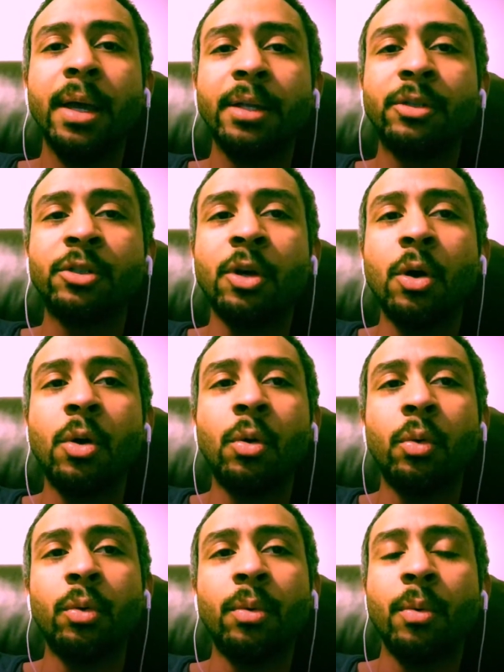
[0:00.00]

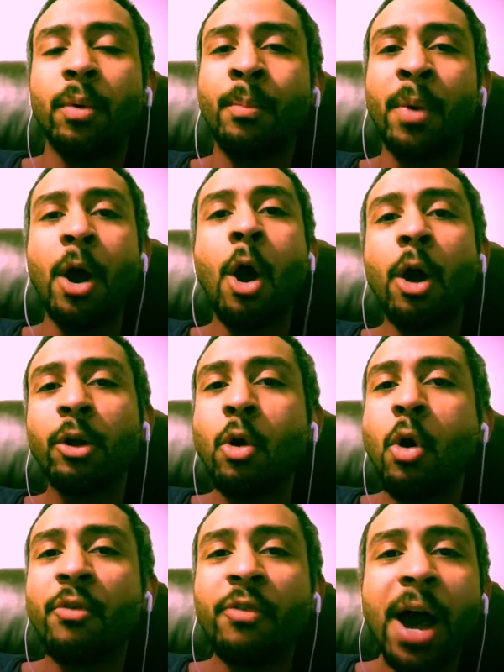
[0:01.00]
So, my
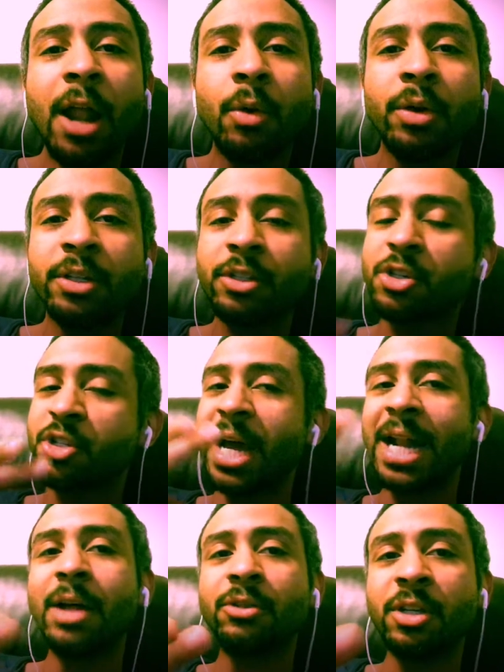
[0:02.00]
hardcore followers,
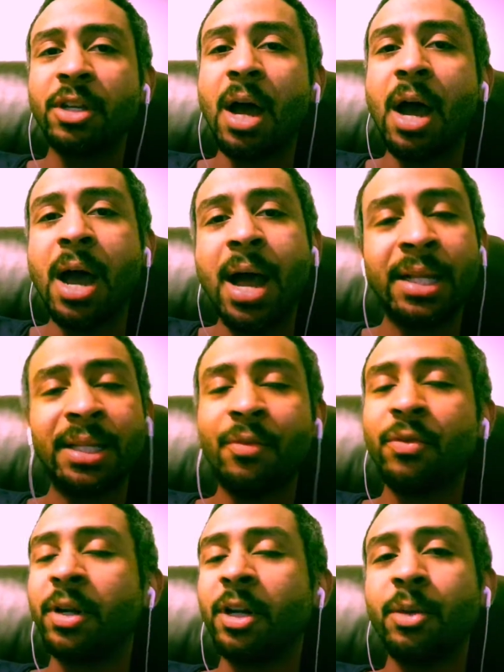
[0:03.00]
shout out to y'all. I
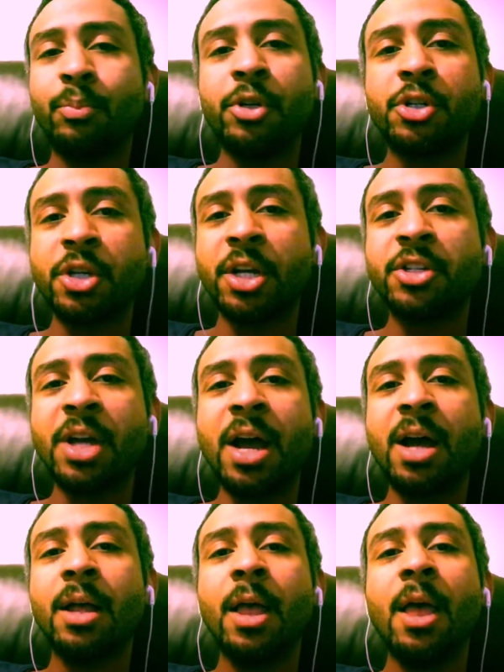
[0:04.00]
definitely appreciate
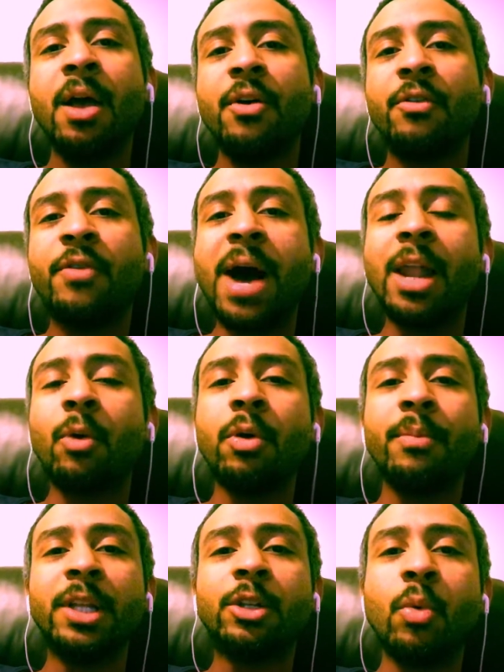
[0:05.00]
y'all
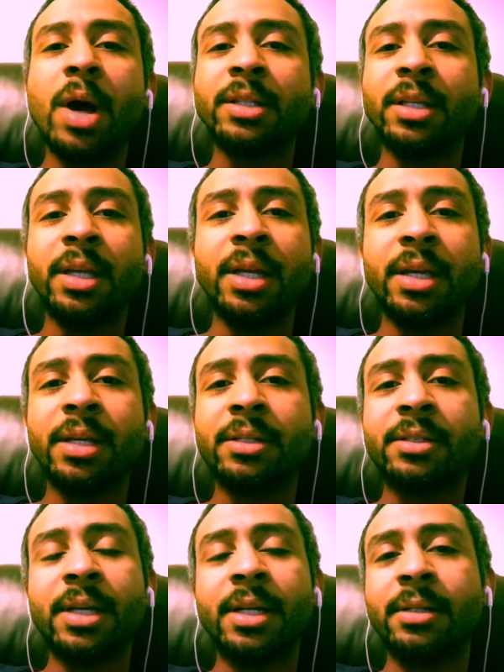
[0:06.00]
following me throughout the
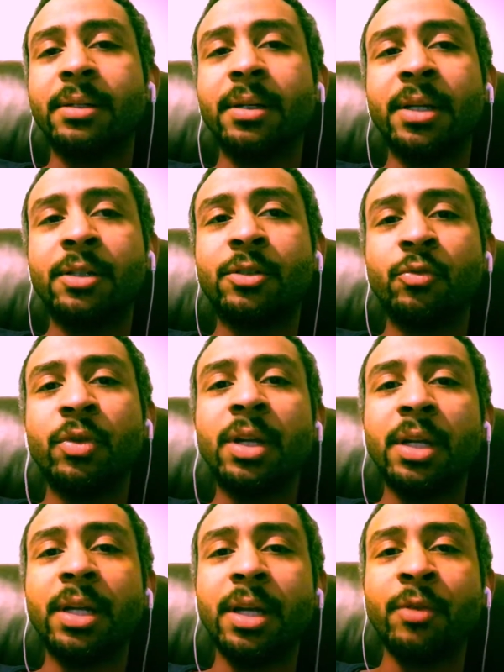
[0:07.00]
years, and it's
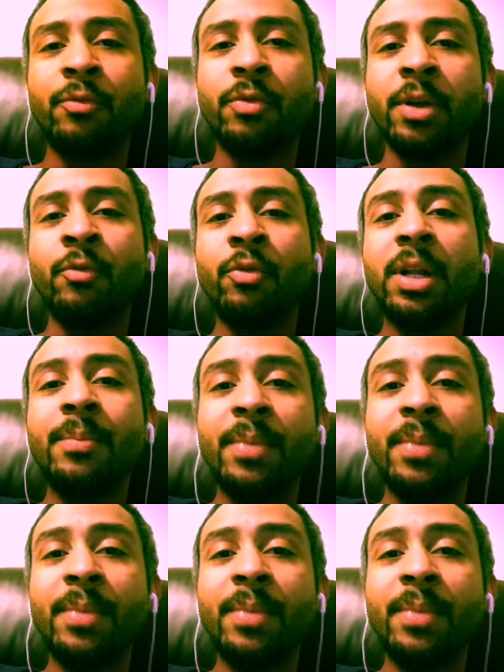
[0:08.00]
really it, it really